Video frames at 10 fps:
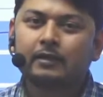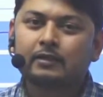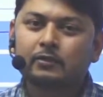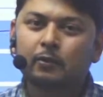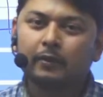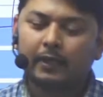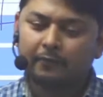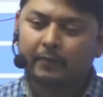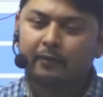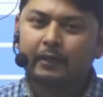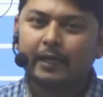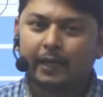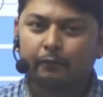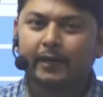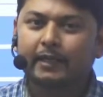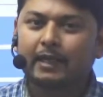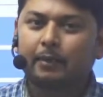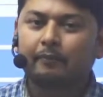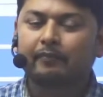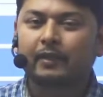So if I will equate
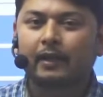them,